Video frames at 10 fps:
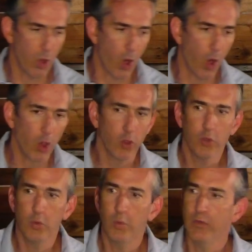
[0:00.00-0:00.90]
all
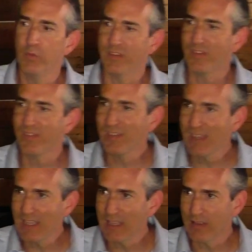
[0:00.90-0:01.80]
who would
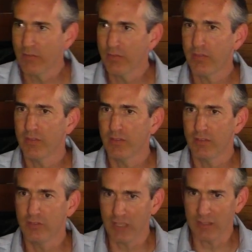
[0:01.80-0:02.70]
receive
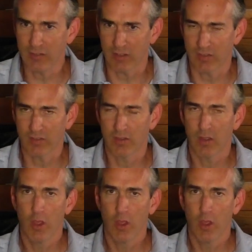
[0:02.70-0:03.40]
Jesus